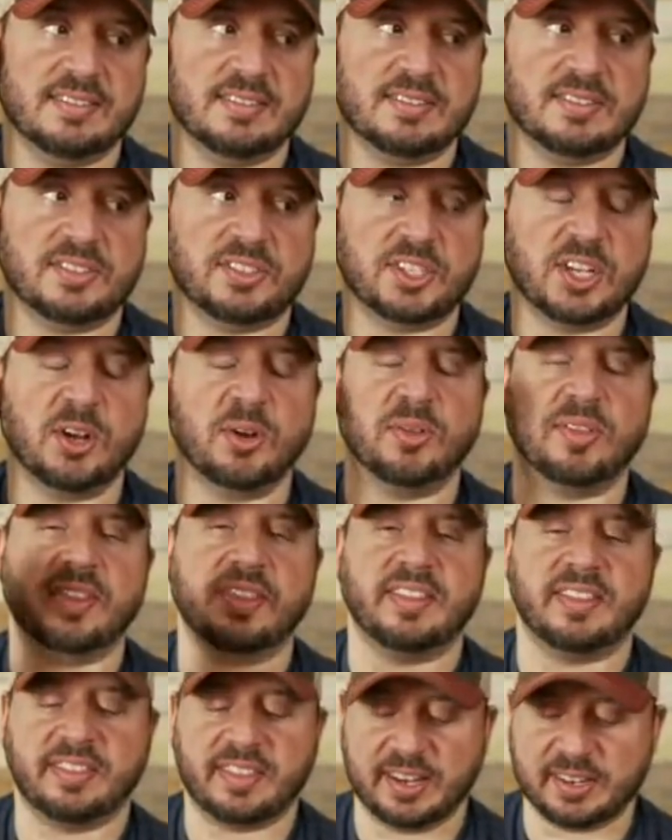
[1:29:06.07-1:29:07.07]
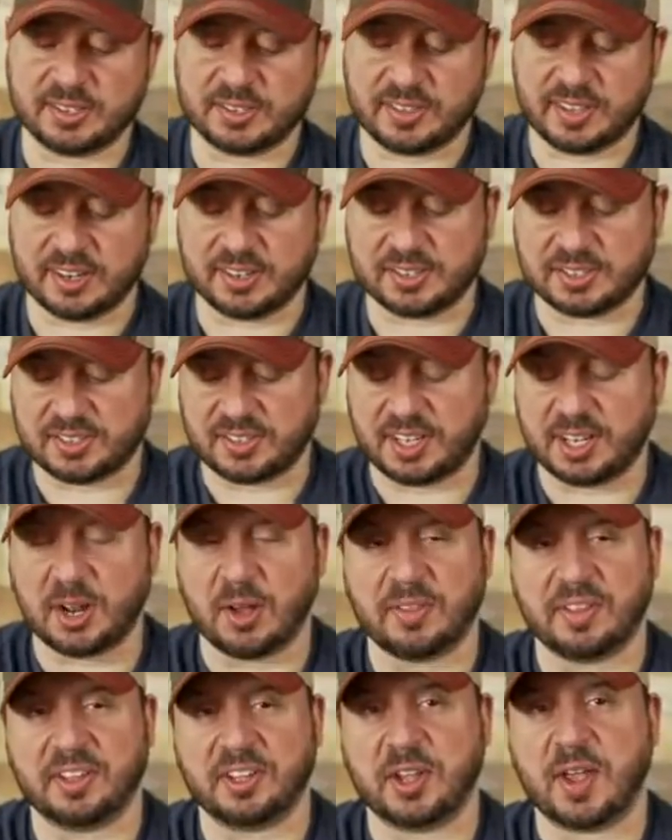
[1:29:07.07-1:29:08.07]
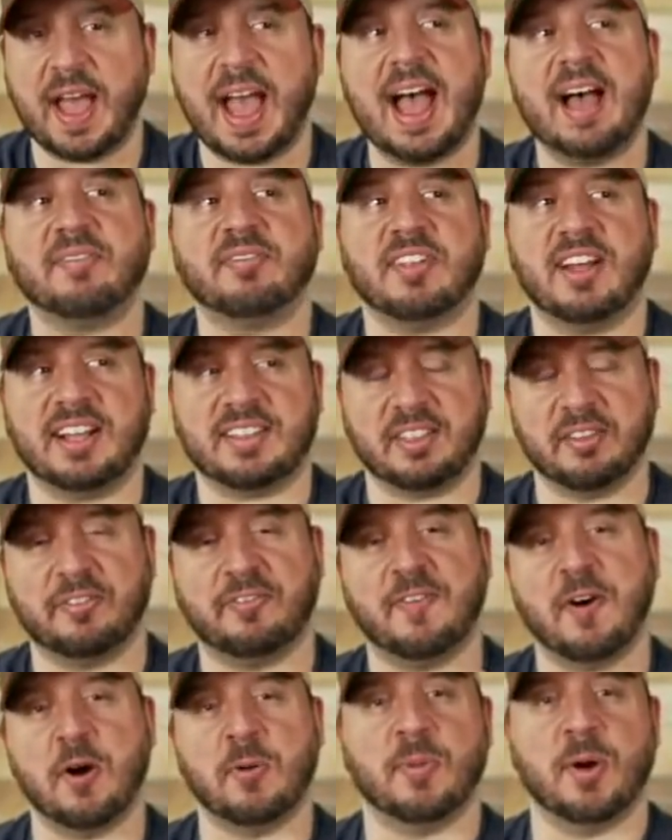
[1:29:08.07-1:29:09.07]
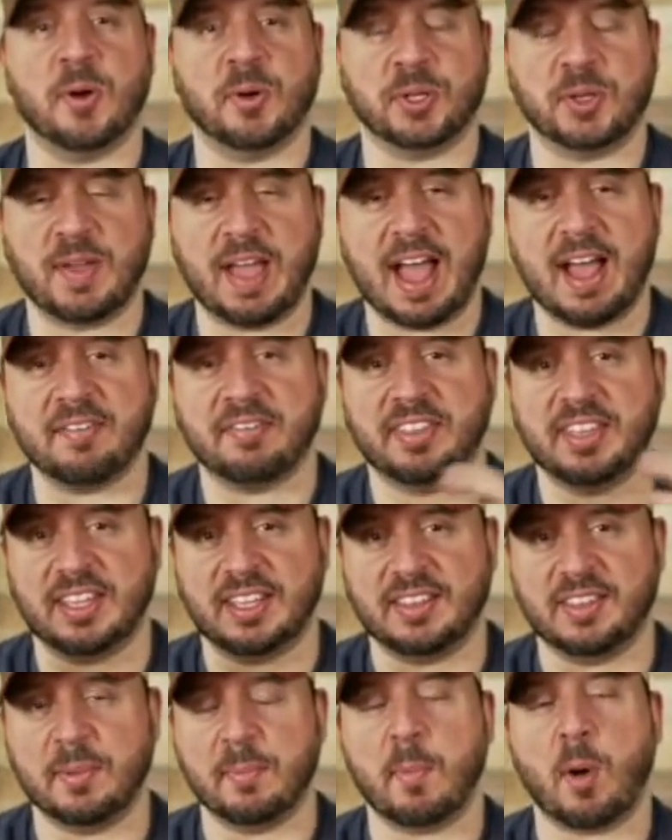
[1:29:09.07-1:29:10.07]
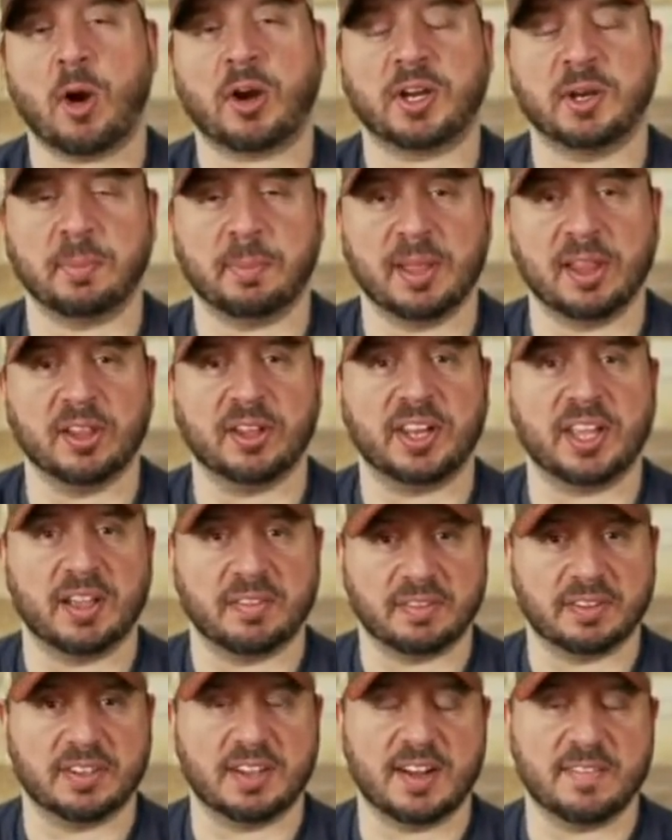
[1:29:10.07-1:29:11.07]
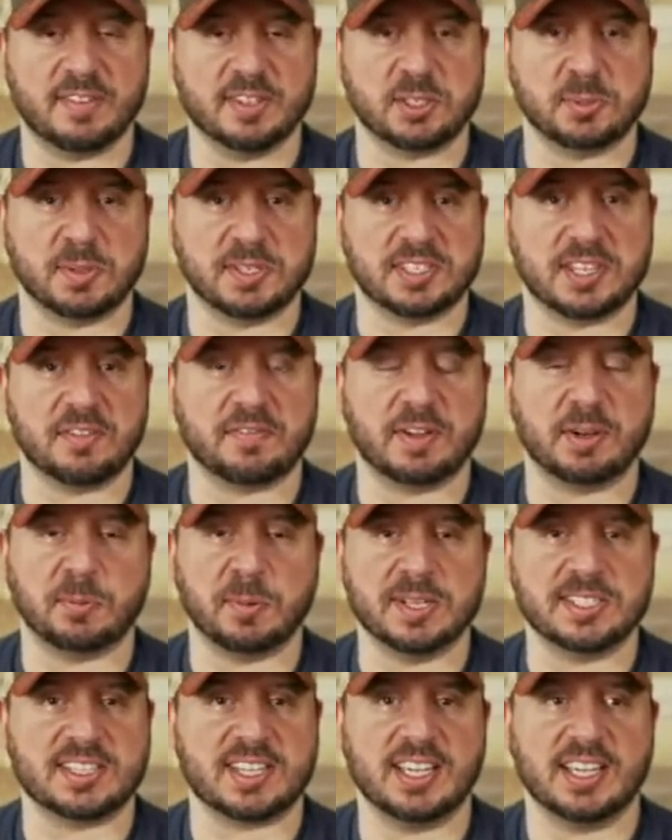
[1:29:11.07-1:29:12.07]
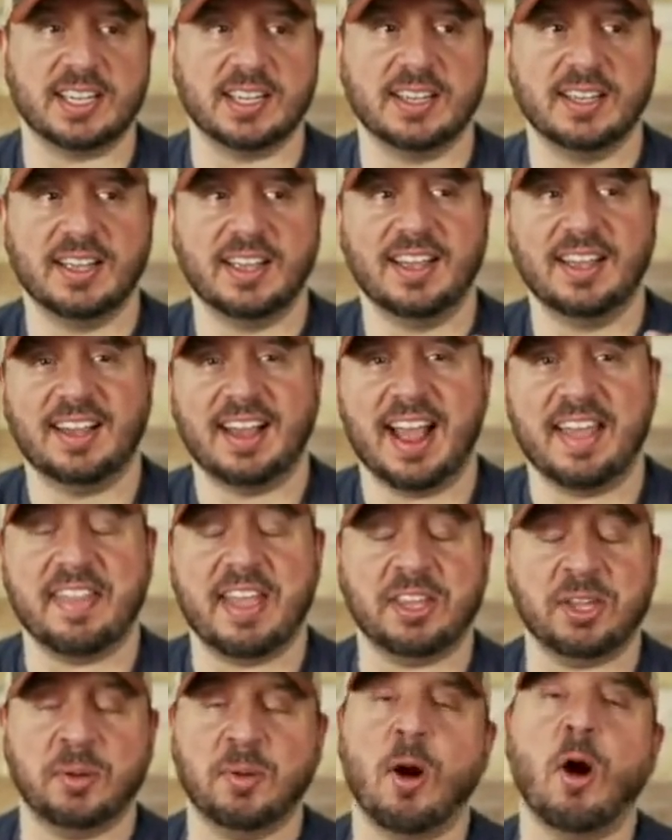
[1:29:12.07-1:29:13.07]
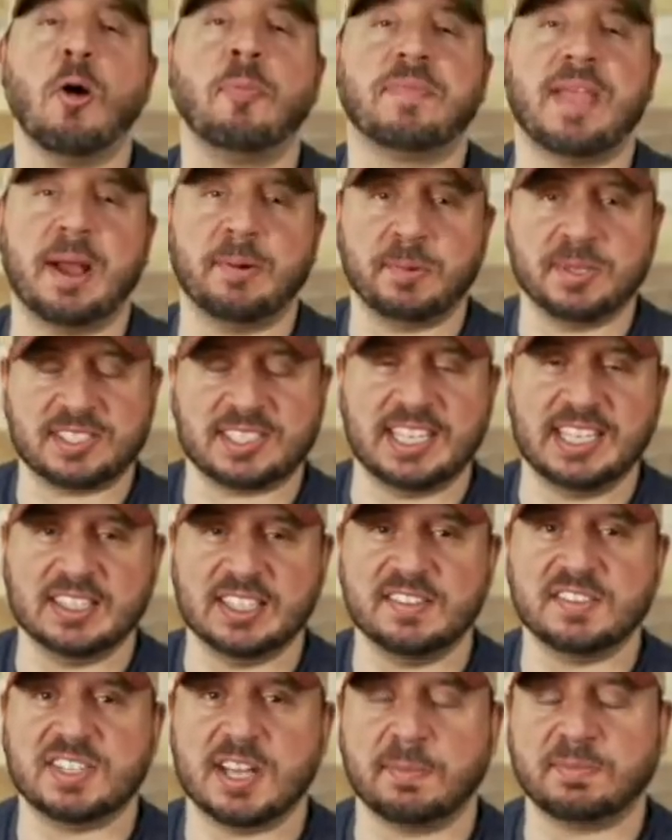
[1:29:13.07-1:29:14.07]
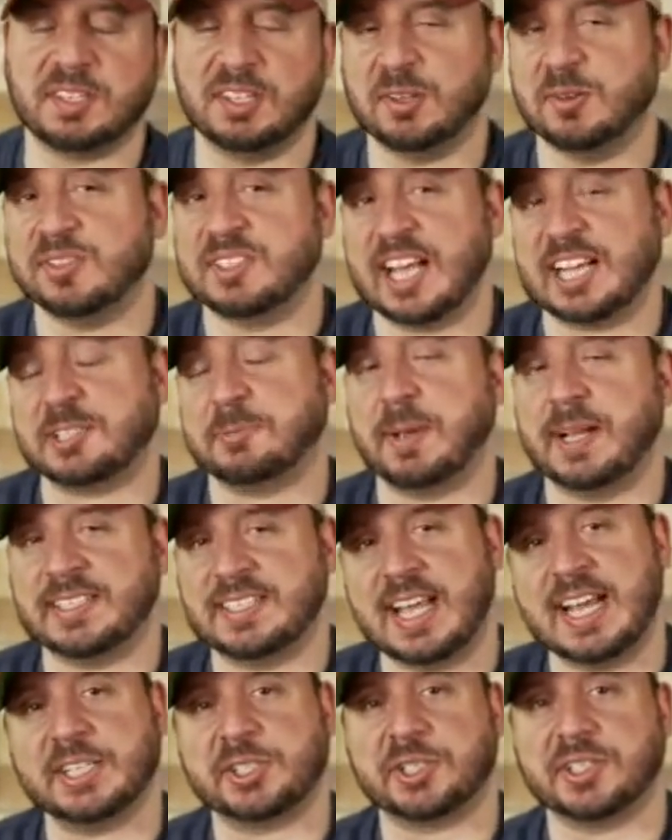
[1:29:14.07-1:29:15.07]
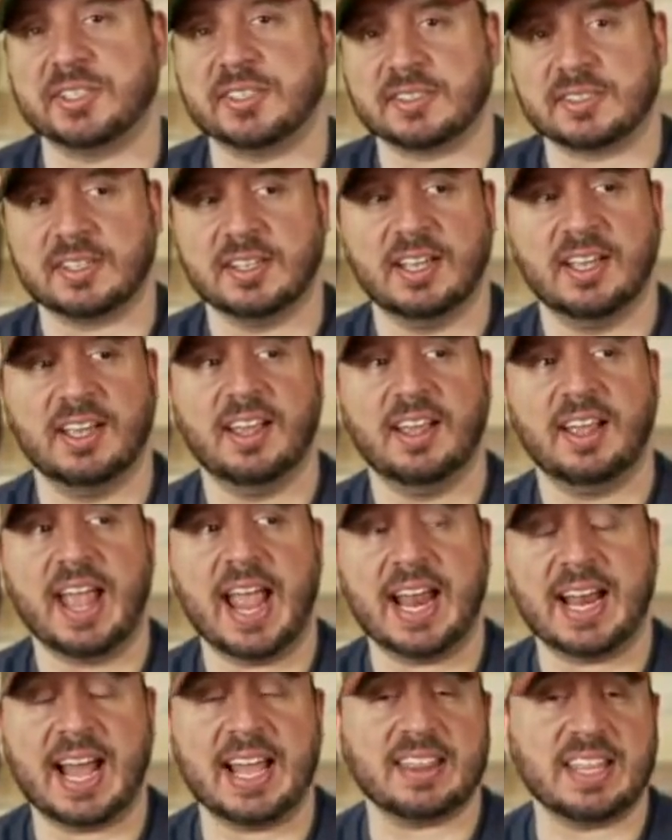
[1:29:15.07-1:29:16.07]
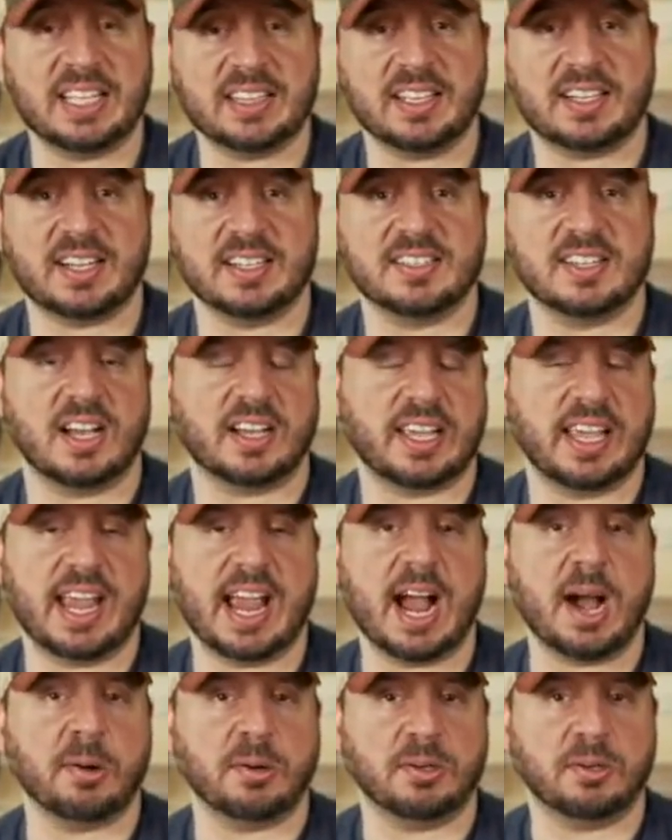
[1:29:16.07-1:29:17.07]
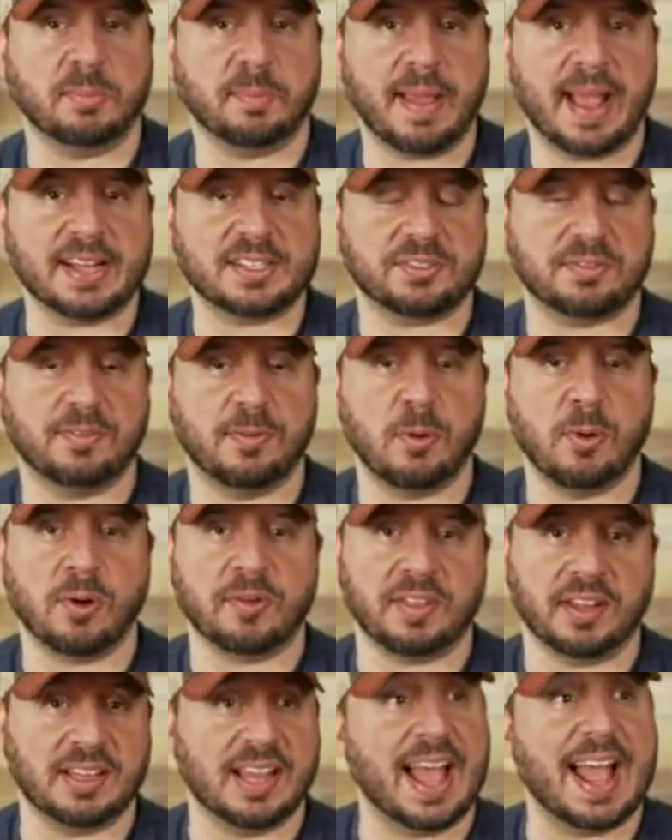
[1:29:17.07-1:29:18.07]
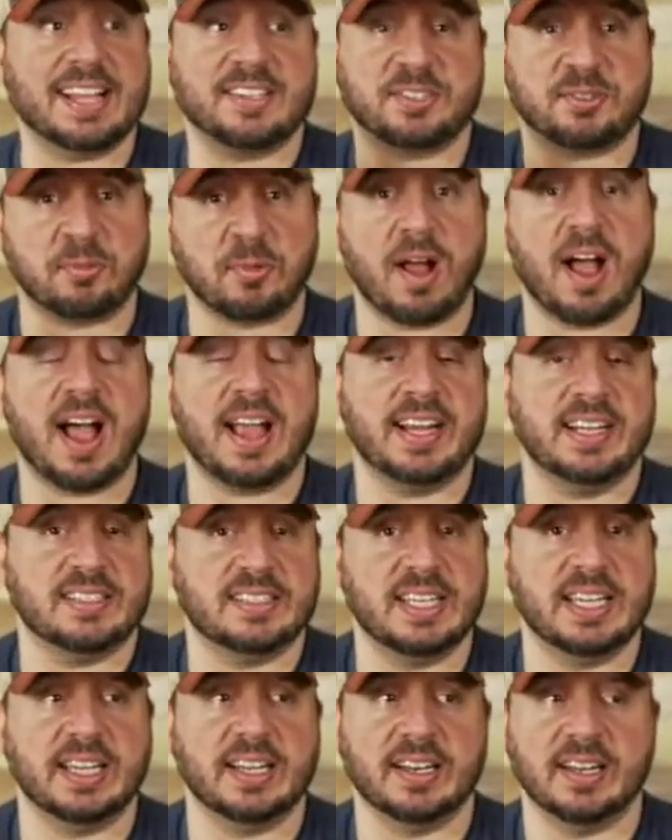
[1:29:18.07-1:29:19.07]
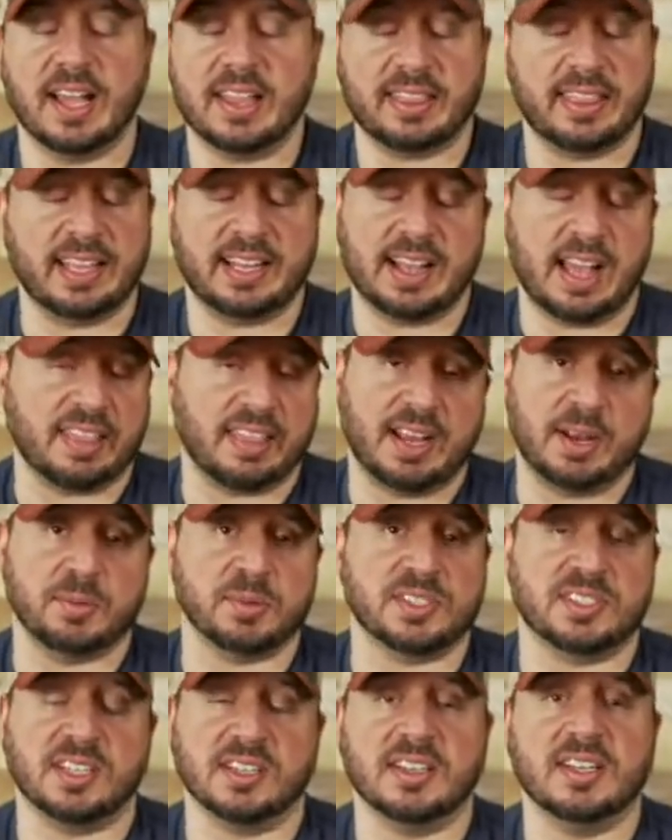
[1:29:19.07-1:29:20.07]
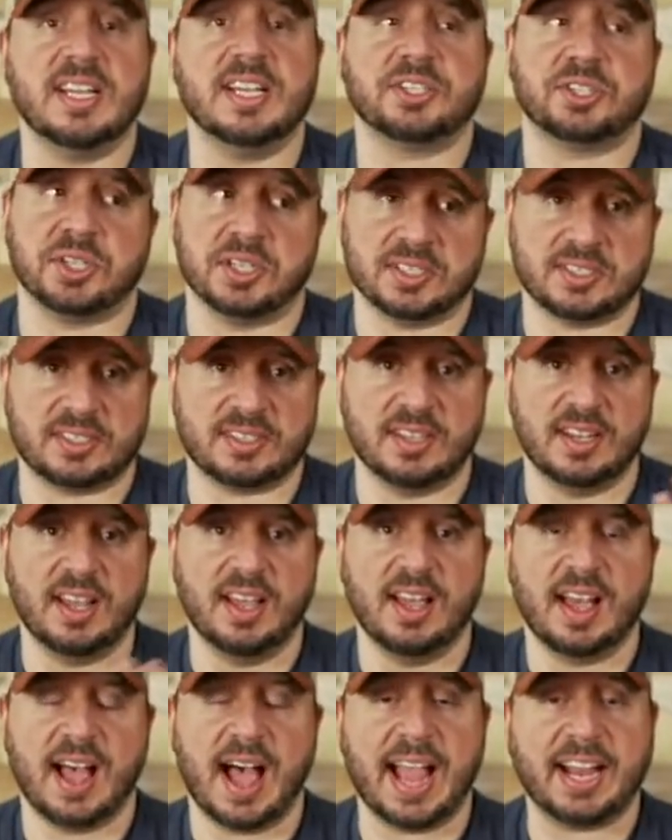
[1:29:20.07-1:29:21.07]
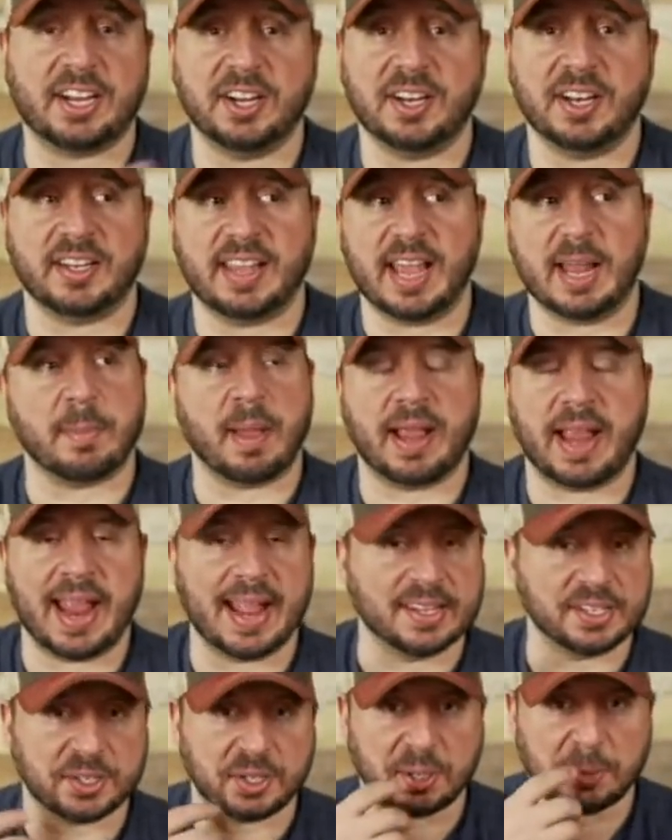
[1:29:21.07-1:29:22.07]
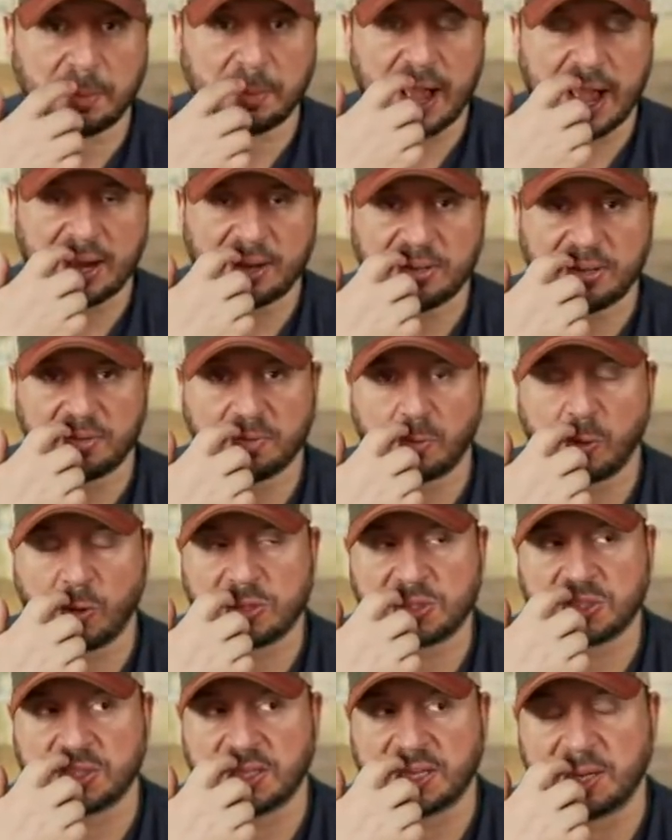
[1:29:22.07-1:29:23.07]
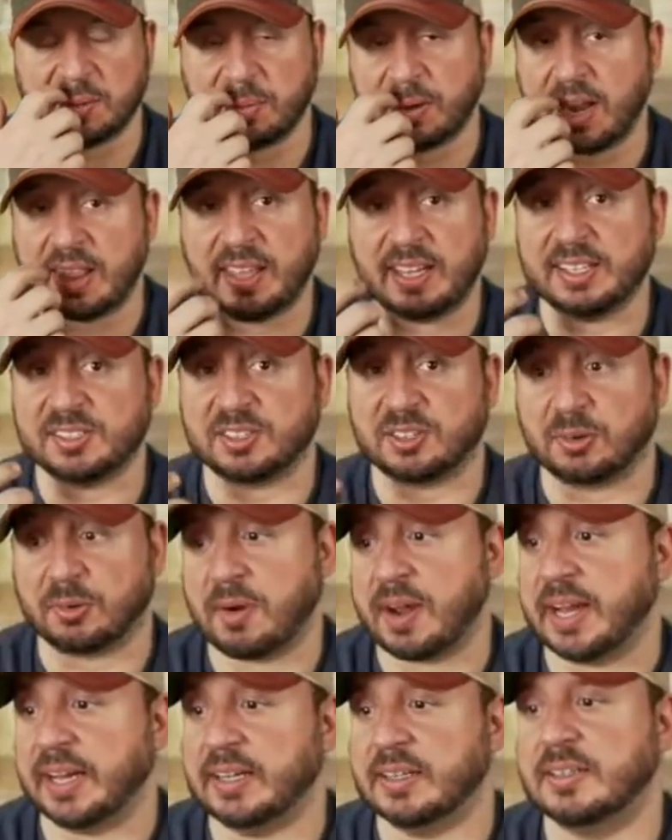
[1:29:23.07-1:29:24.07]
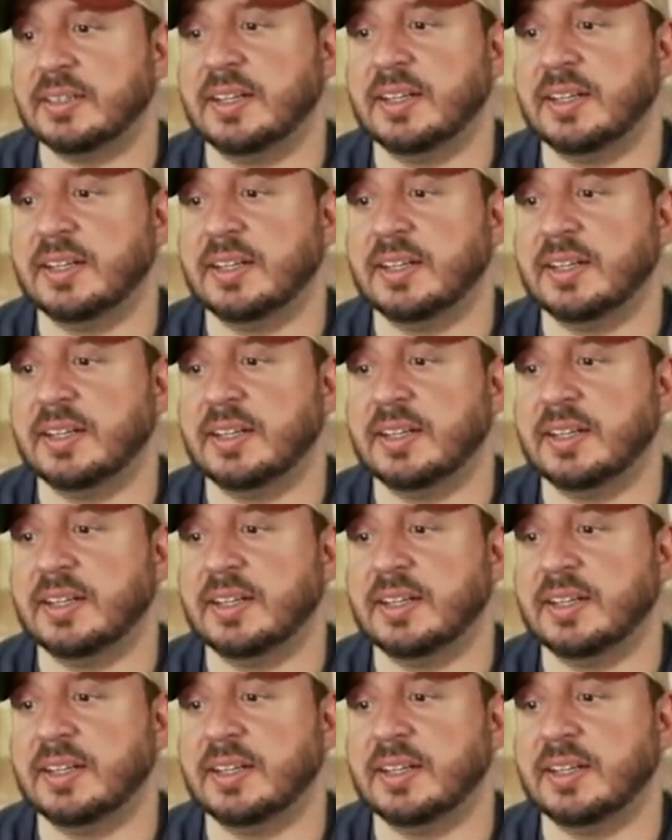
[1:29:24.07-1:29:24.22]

so there's there's you know that you have like the FOMO and you have the the marketability of a of a specific whiskey, and then you hope that whiskey lives up to those expectations. And I think the Kentucky Owl Batch Four, the last rye, did. I think I think it was delicious. I couldn't get my hands on a bottle, unfortunately, but I think it's great.